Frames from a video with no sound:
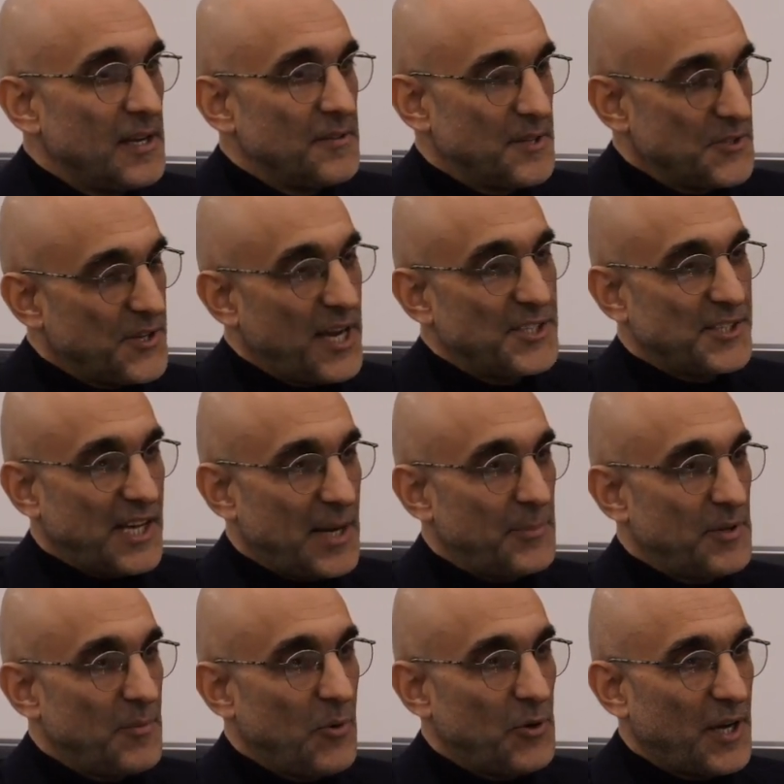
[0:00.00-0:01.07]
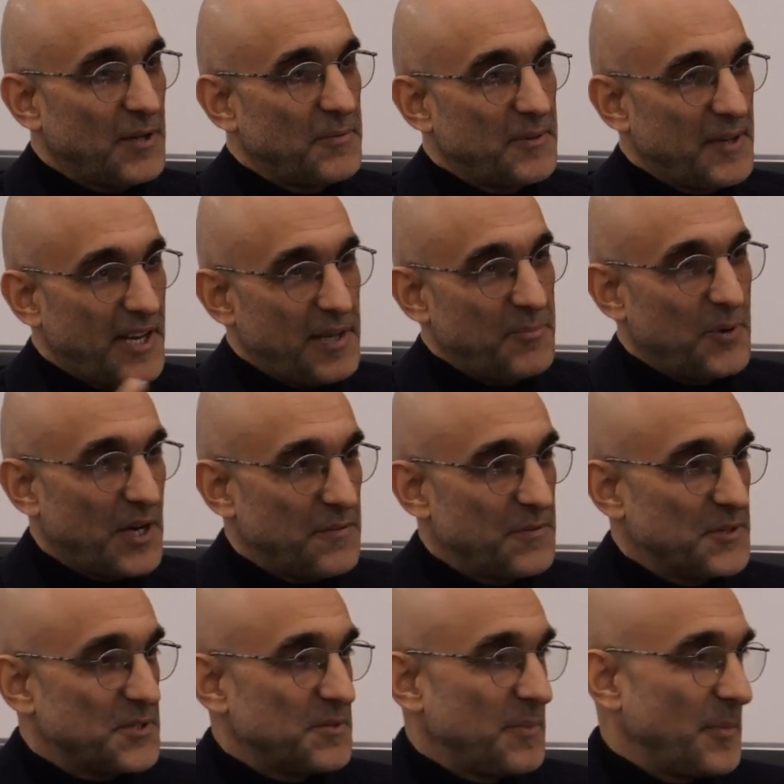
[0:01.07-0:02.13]
These guys got up in the morning, had
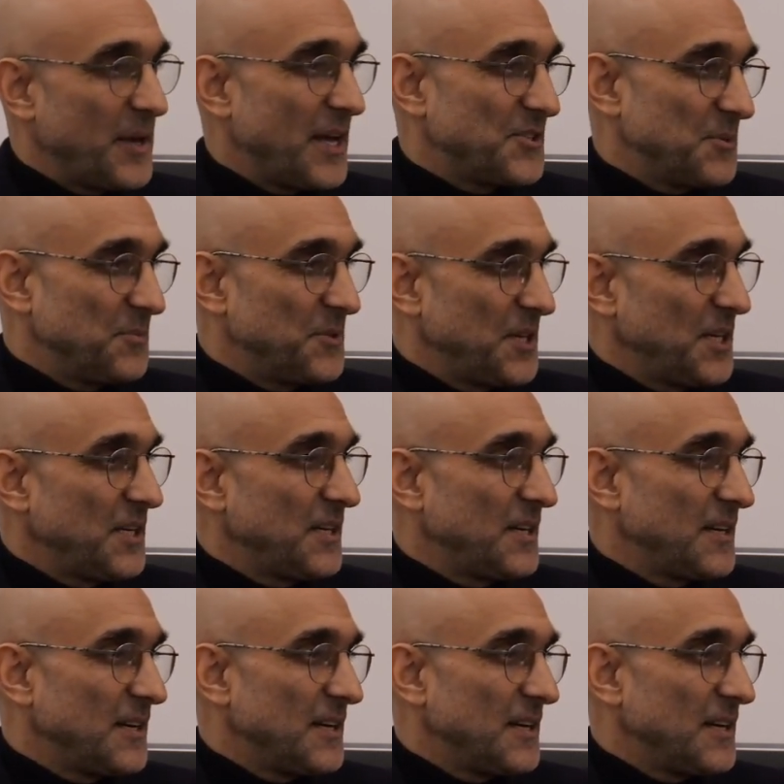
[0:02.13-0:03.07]
breakfast, maybe had some tea,